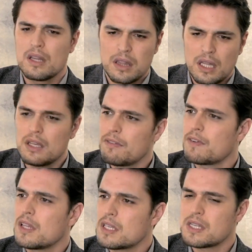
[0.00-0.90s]
Thank you
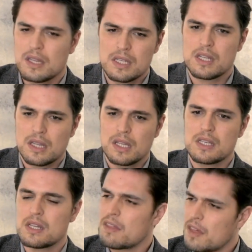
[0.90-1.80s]
for this and this and
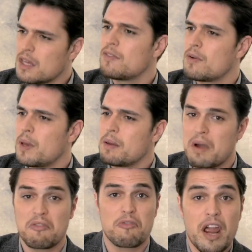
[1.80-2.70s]
this, and thank you for being
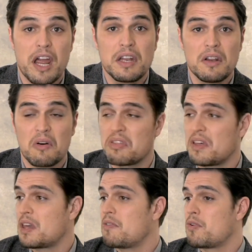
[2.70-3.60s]
my friend, or
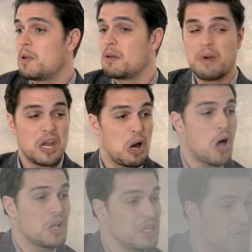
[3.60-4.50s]
thank you for being my
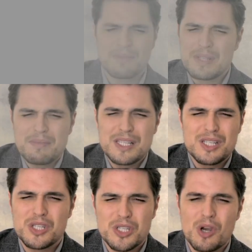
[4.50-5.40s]
colleague. Sometimes it's
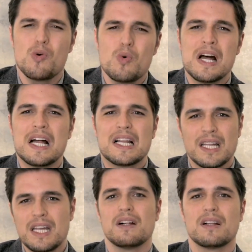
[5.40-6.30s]
so
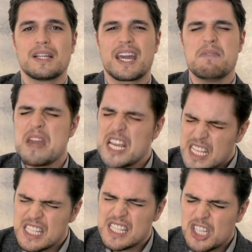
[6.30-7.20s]
little that can make
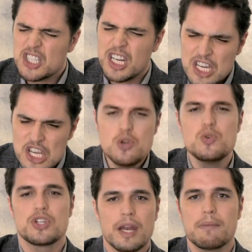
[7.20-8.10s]
such a
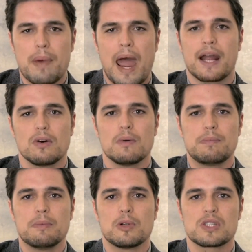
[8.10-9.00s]
huge impact on
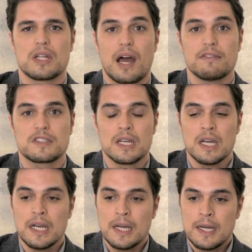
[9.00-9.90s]
people's lives
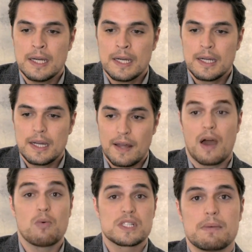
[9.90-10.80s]
and
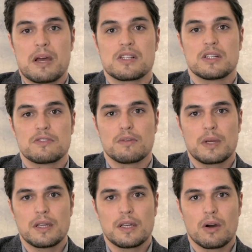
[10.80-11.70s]
that message for
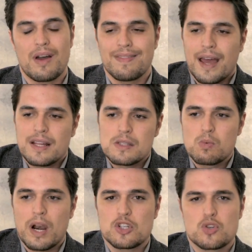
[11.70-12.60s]
me, you know, and that's
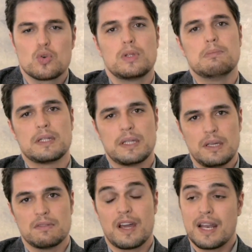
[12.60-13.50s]
what I truly
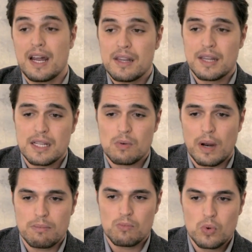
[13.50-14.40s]
believe, and I, that's
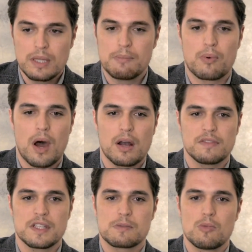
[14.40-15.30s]
why I'm really proud
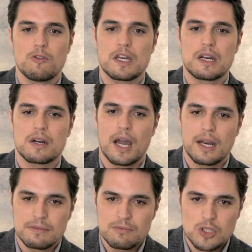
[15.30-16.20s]
of this movie and
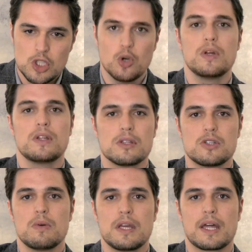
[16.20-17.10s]
kind of doing
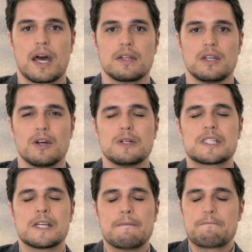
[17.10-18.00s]
doing that, you know,
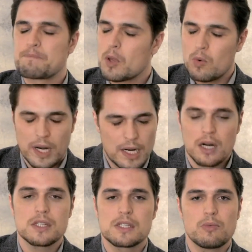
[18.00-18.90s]
is
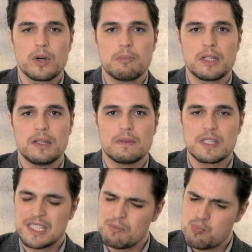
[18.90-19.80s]
regardless of what you believe,
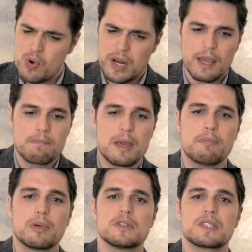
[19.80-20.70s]
is bringing
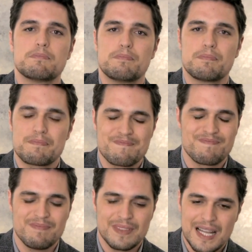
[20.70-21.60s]
people's
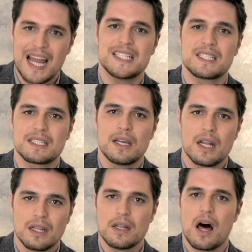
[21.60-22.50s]
light,
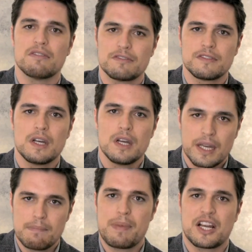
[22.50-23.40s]
love,
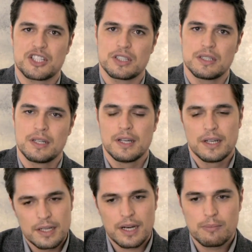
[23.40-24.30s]
compassion,
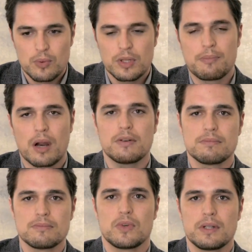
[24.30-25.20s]
and I'm really proud,
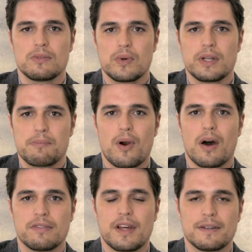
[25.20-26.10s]
really, really
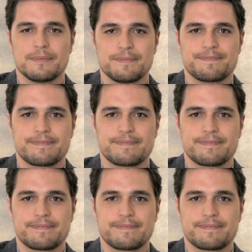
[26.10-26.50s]
proud of that.